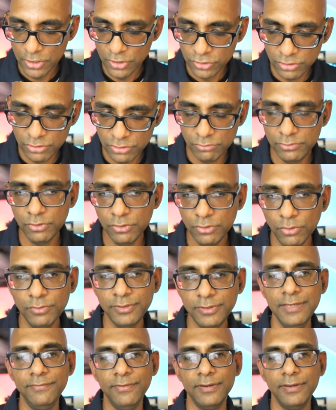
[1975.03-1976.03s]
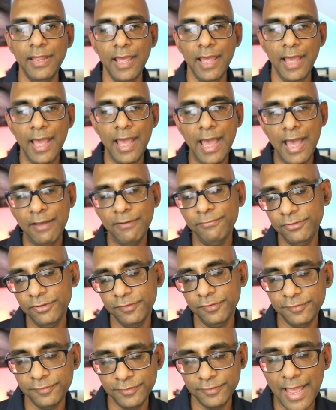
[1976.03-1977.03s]
You don't even have to
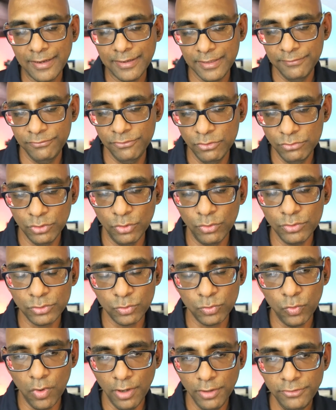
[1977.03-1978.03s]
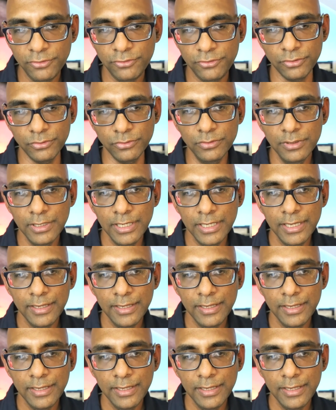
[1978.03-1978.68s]
stack if you don't want to.